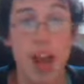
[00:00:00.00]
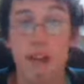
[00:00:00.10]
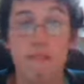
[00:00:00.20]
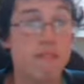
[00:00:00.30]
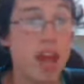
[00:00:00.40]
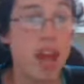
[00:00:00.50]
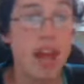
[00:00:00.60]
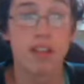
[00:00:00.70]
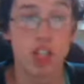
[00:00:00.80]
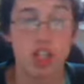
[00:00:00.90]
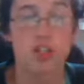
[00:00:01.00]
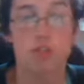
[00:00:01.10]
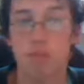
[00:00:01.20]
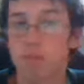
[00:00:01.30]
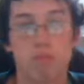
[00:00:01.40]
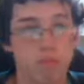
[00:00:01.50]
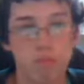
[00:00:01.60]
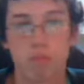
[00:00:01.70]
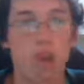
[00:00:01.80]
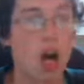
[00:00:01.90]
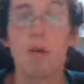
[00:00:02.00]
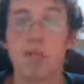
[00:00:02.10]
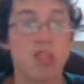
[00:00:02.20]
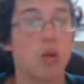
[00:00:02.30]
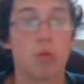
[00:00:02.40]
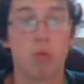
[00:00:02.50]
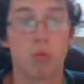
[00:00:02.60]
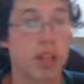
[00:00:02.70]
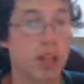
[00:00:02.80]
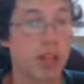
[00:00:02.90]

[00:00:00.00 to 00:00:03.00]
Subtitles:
and that just. I'm sold already.